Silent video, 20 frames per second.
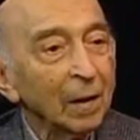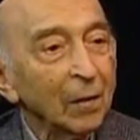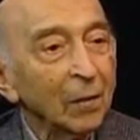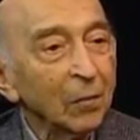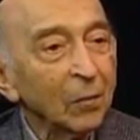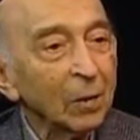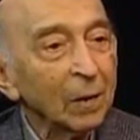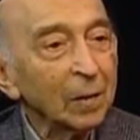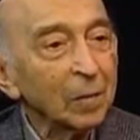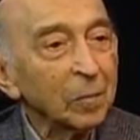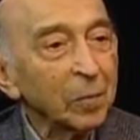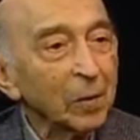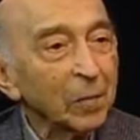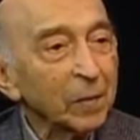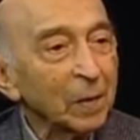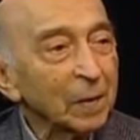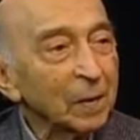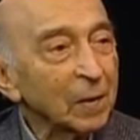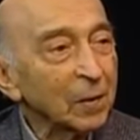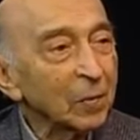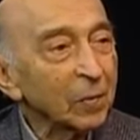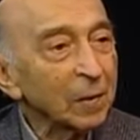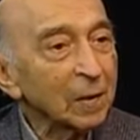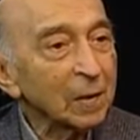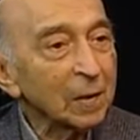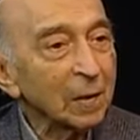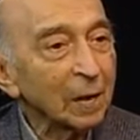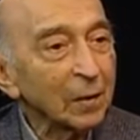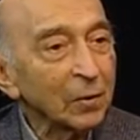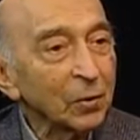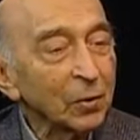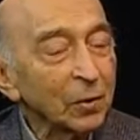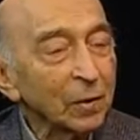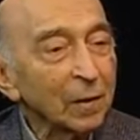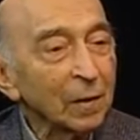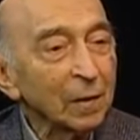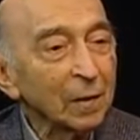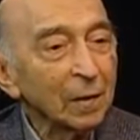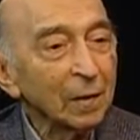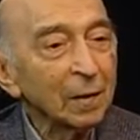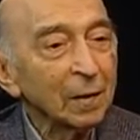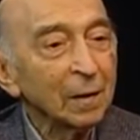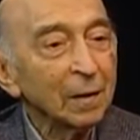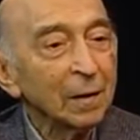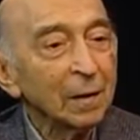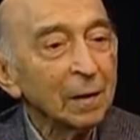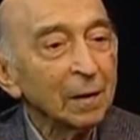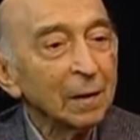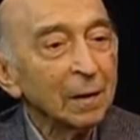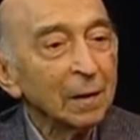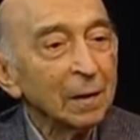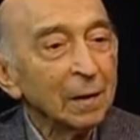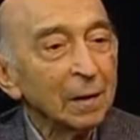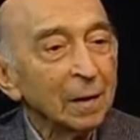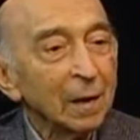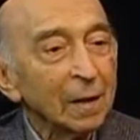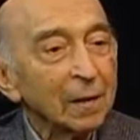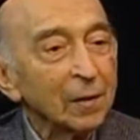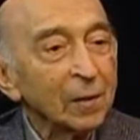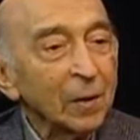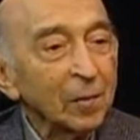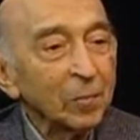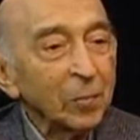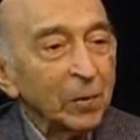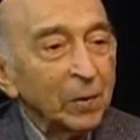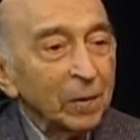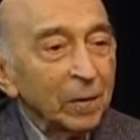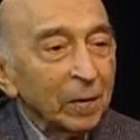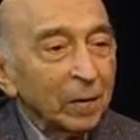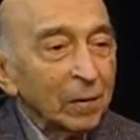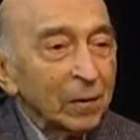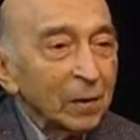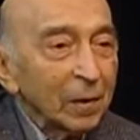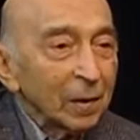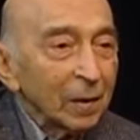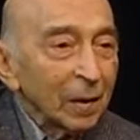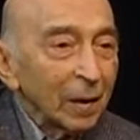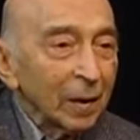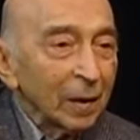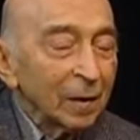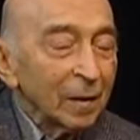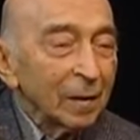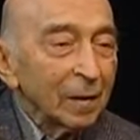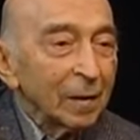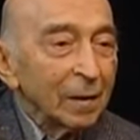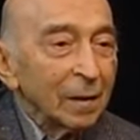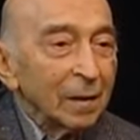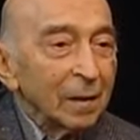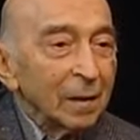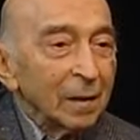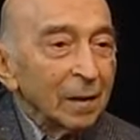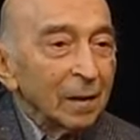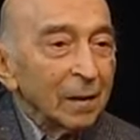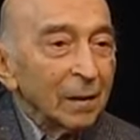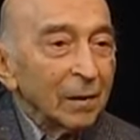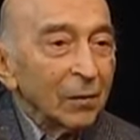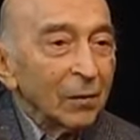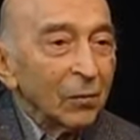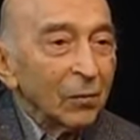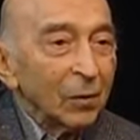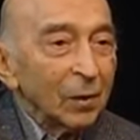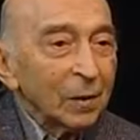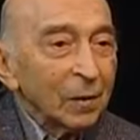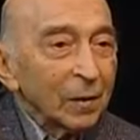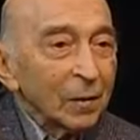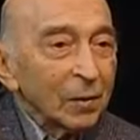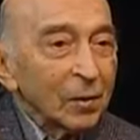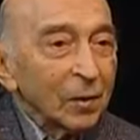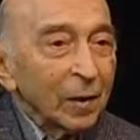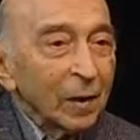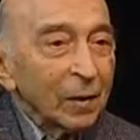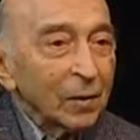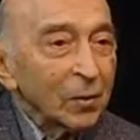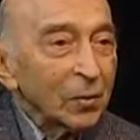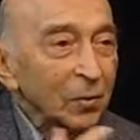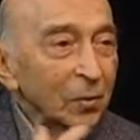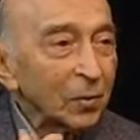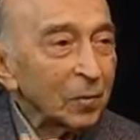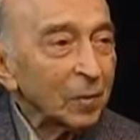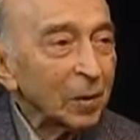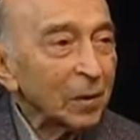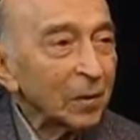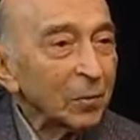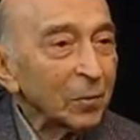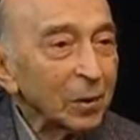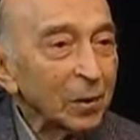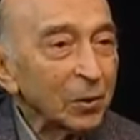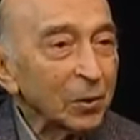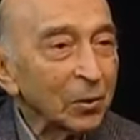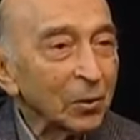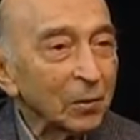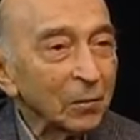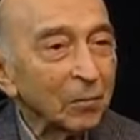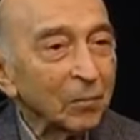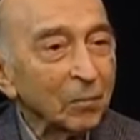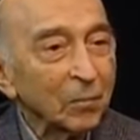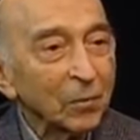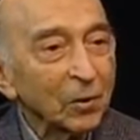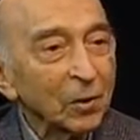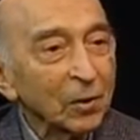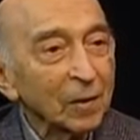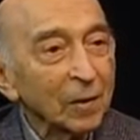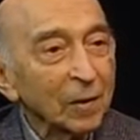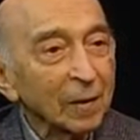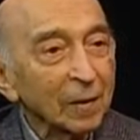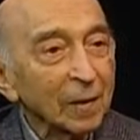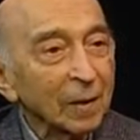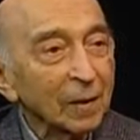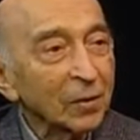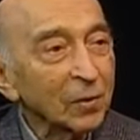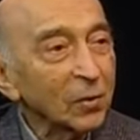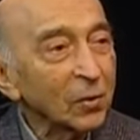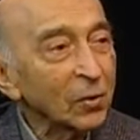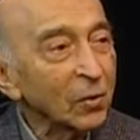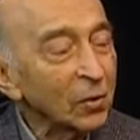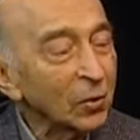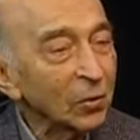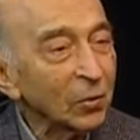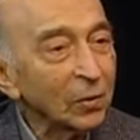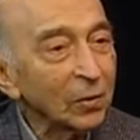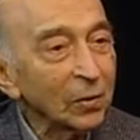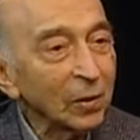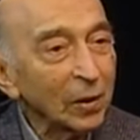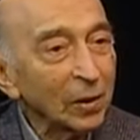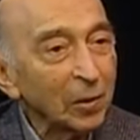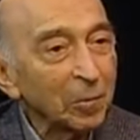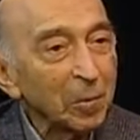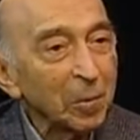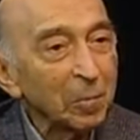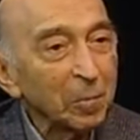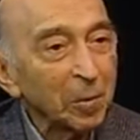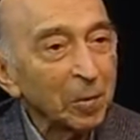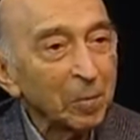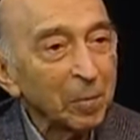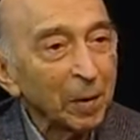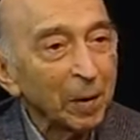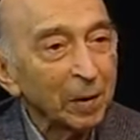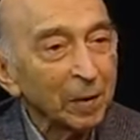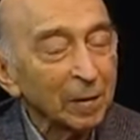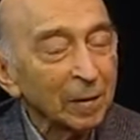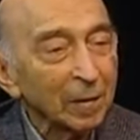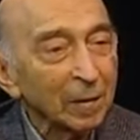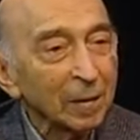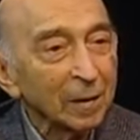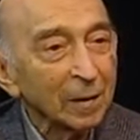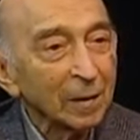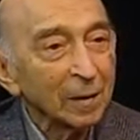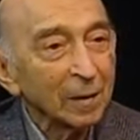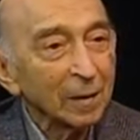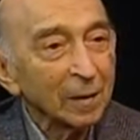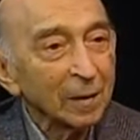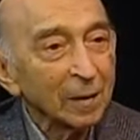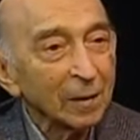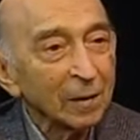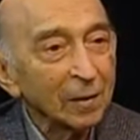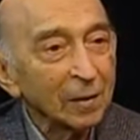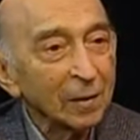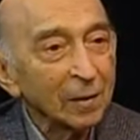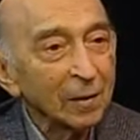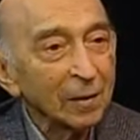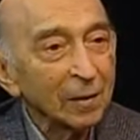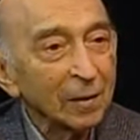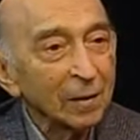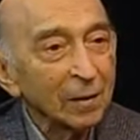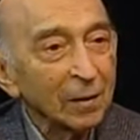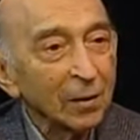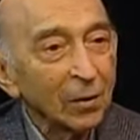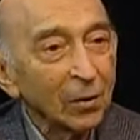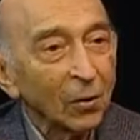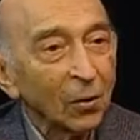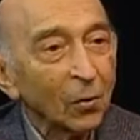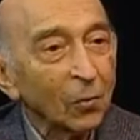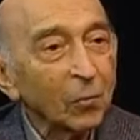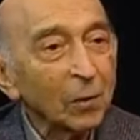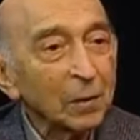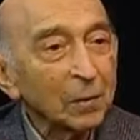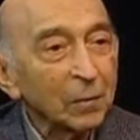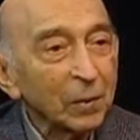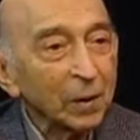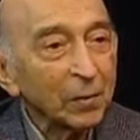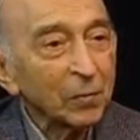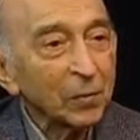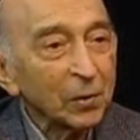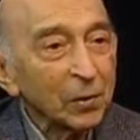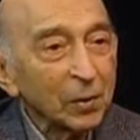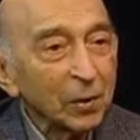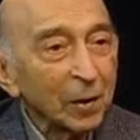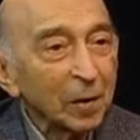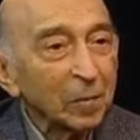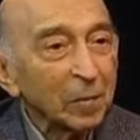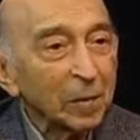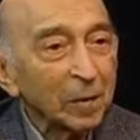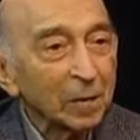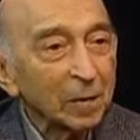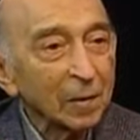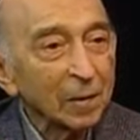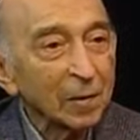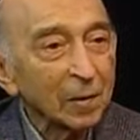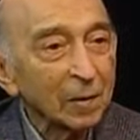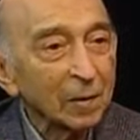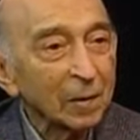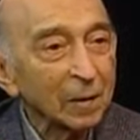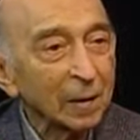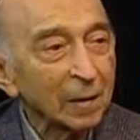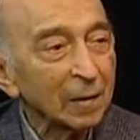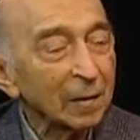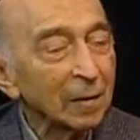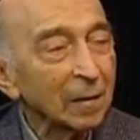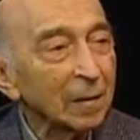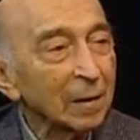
When professor was lecturing, at some point he said, hey, what is the answer to my question? Just like that. So students had to be prepared, you see? Or what do you have to say about this and that?